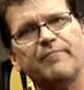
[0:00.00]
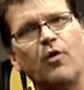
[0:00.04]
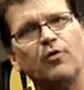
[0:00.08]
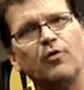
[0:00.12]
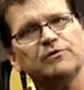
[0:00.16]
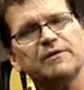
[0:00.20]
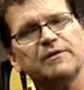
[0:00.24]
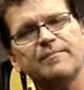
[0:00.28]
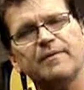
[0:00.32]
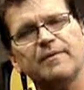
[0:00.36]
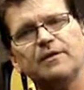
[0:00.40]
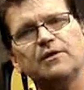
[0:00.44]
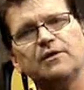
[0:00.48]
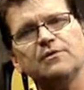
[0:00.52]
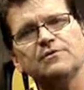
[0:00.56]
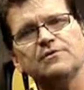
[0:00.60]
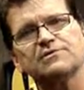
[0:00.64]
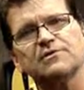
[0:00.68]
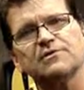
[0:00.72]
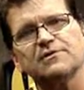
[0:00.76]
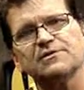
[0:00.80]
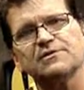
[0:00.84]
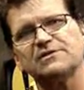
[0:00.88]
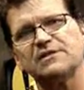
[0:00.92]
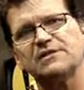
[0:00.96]
only been used
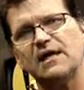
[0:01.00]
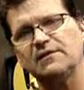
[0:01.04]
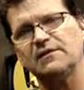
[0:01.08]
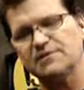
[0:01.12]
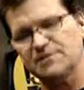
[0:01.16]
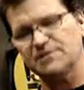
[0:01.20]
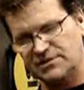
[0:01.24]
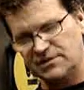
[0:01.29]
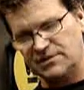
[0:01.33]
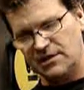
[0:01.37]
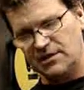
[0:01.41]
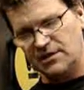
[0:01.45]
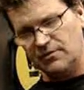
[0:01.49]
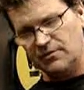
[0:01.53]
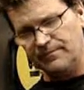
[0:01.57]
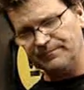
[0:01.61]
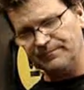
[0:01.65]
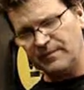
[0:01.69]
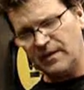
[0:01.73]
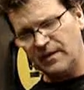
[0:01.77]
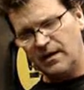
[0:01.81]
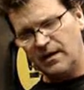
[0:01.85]
on stainless steel,